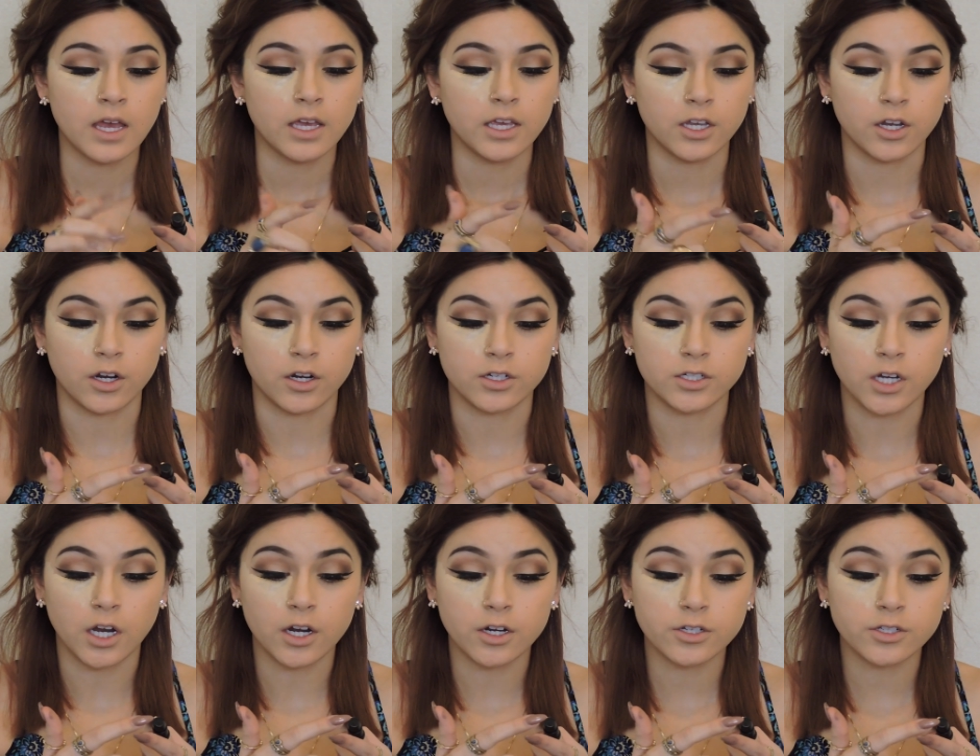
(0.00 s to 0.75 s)
your
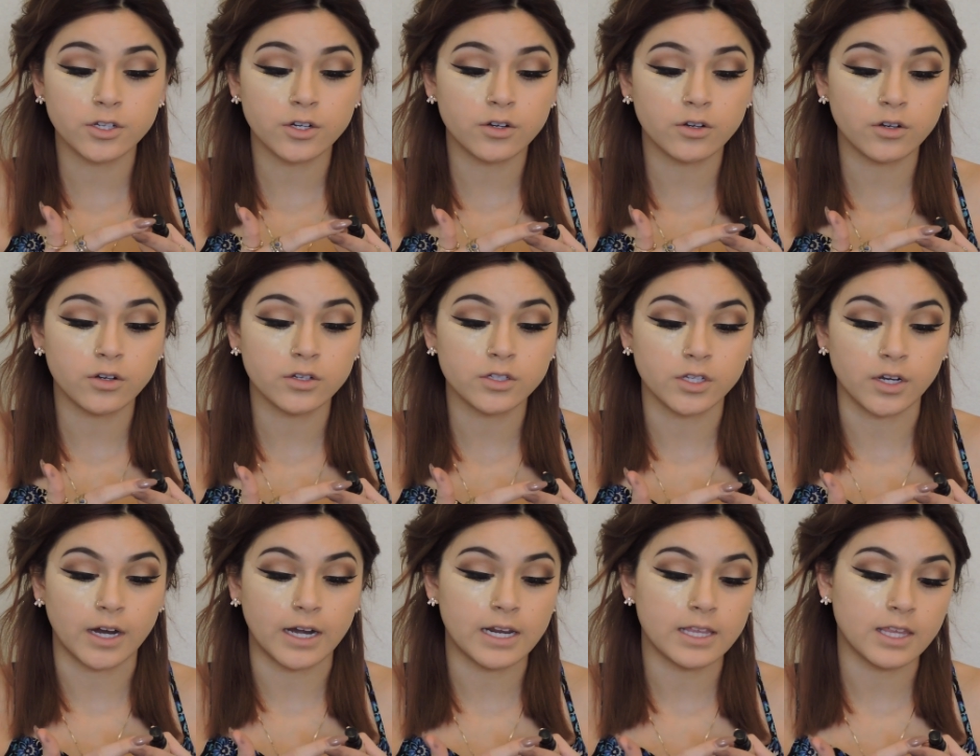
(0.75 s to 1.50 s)
dark circles
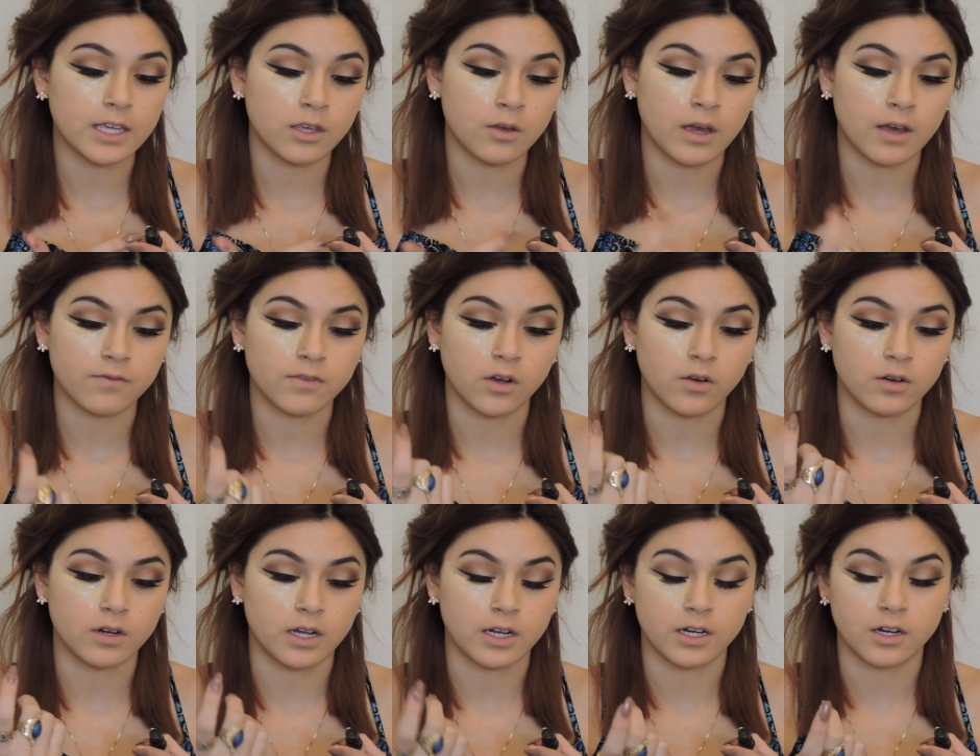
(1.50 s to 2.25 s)
or anything you have
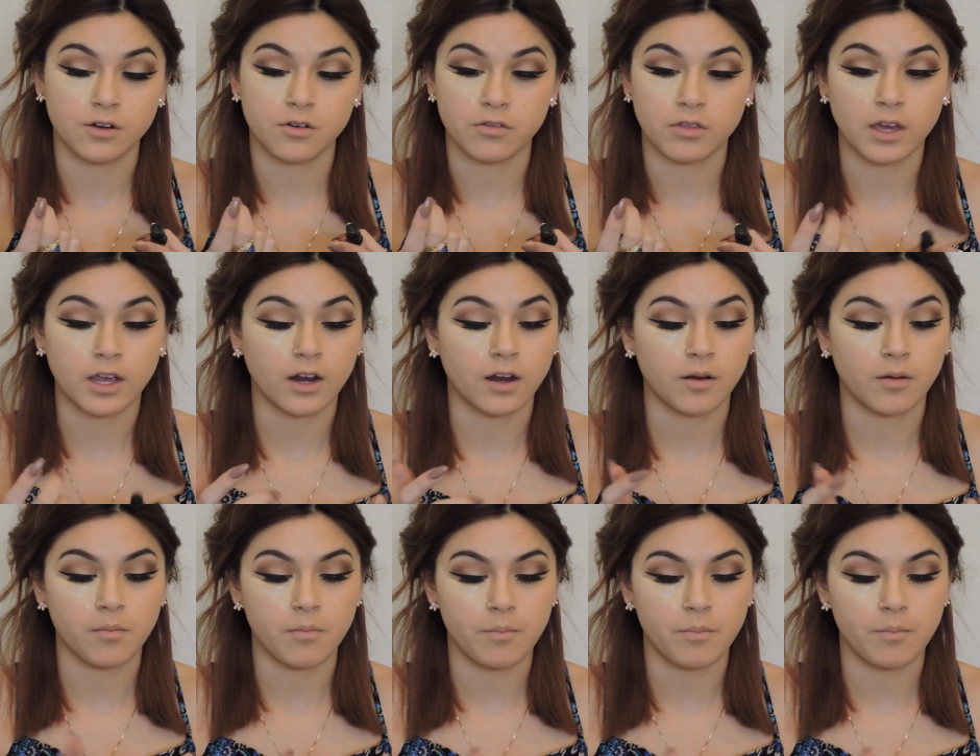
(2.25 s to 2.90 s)
going on under there